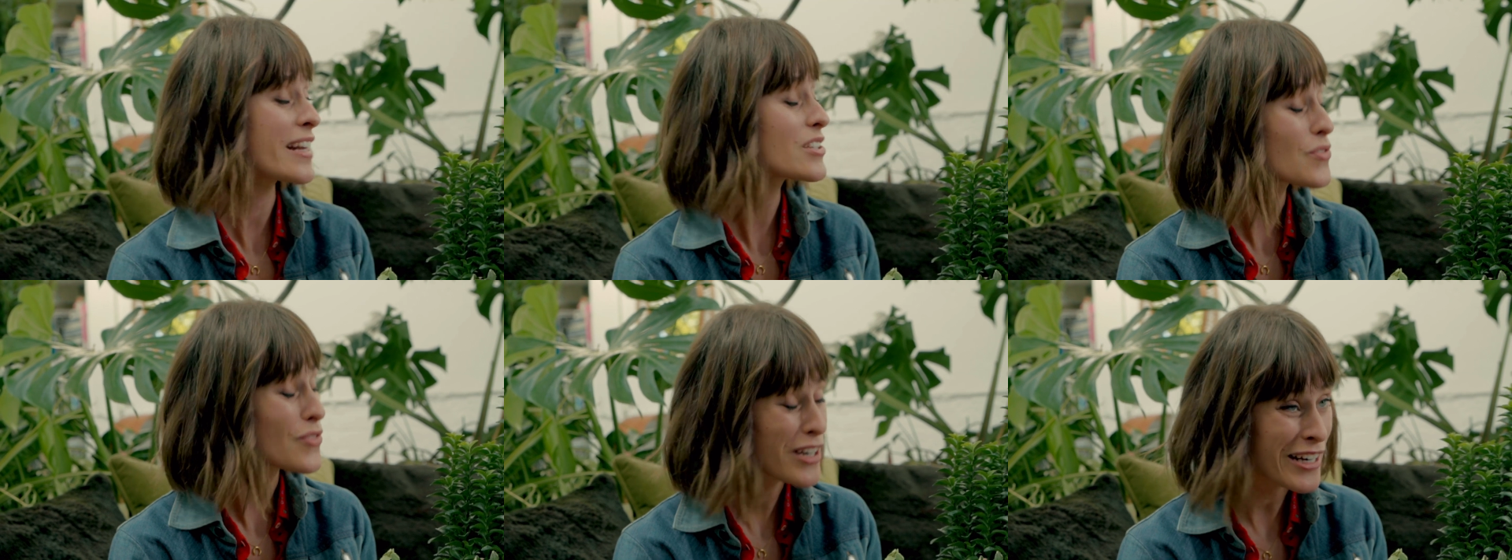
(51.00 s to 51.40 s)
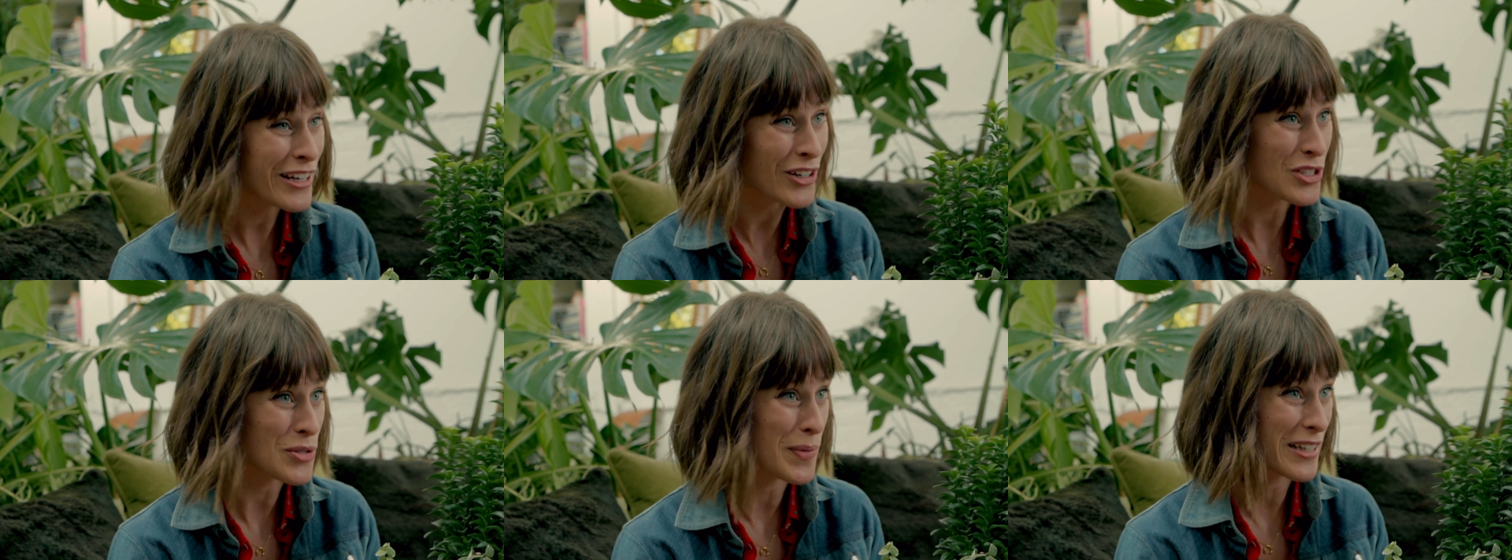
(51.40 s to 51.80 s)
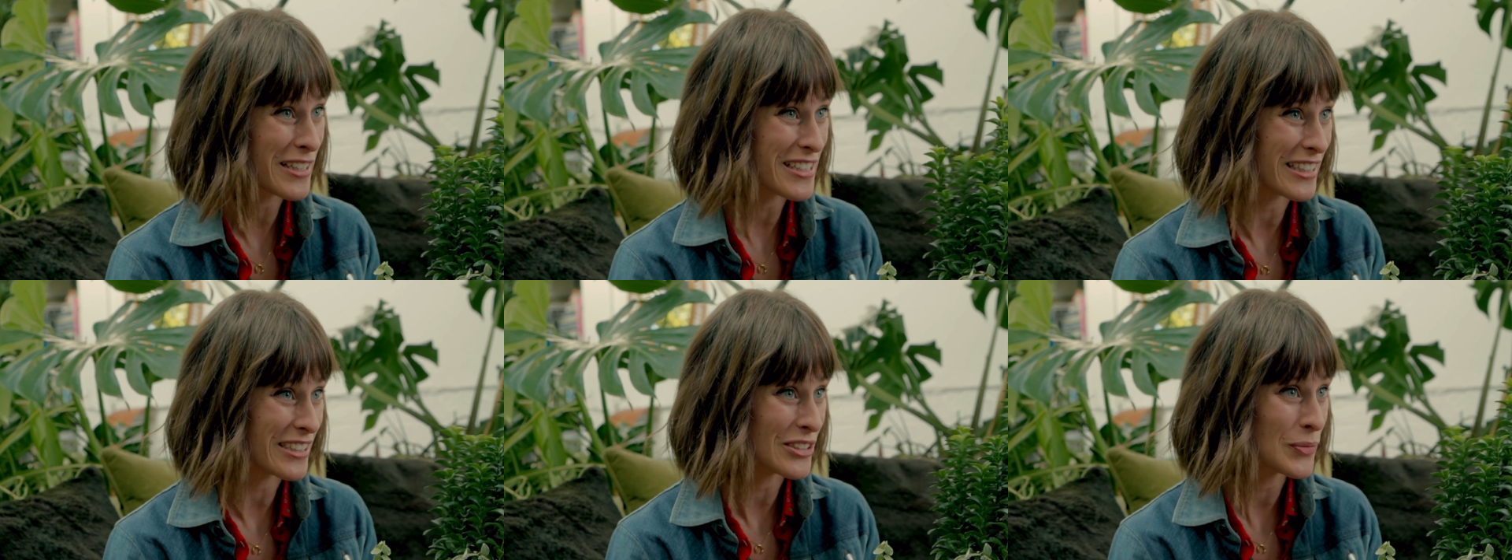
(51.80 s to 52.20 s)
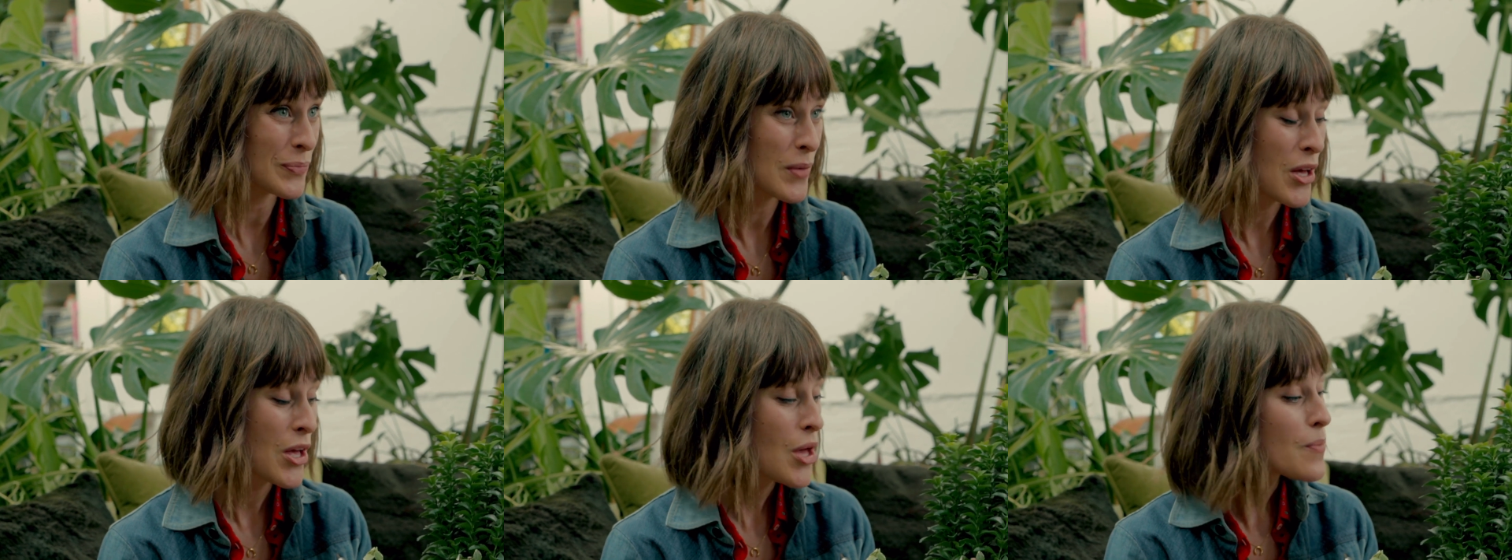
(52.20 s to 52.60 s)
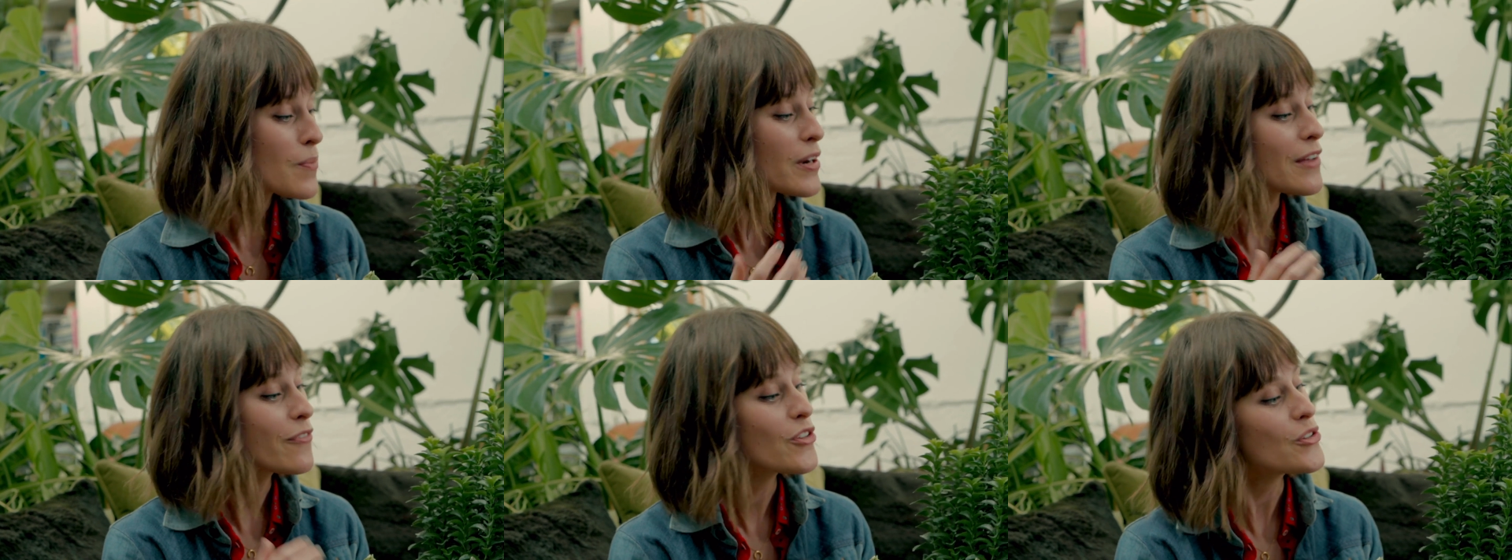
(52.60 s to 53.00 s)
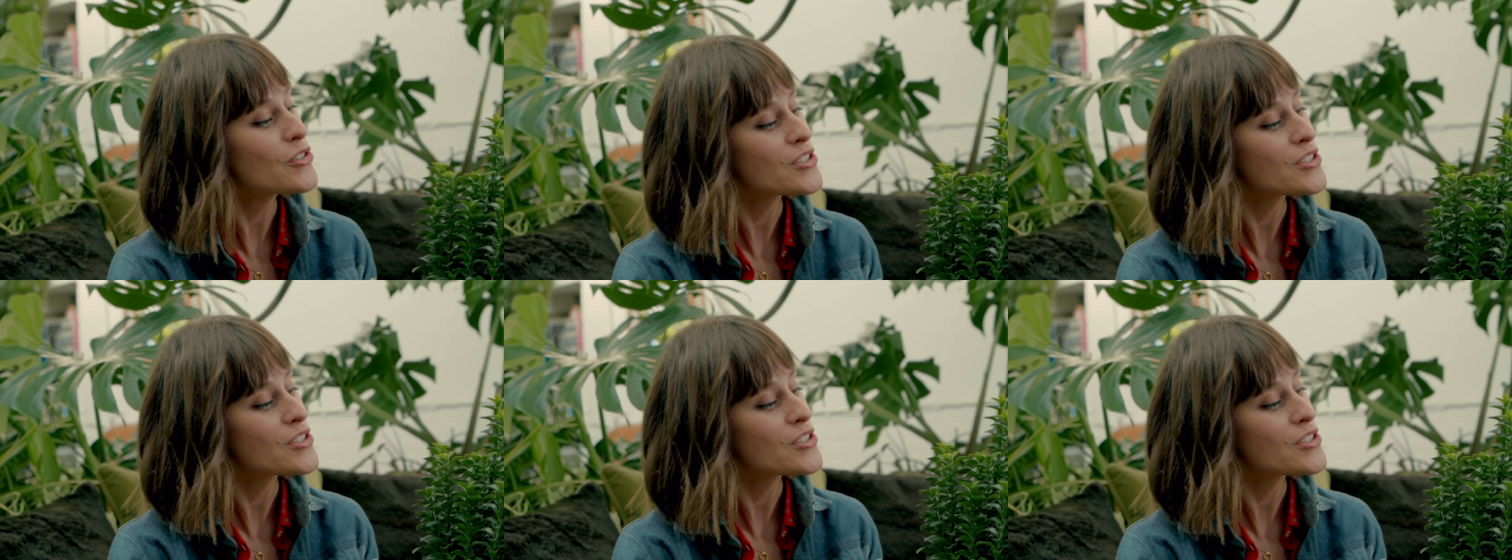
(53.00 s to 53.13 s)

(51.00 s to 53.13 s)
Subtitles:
and it's really not a big deal. But if you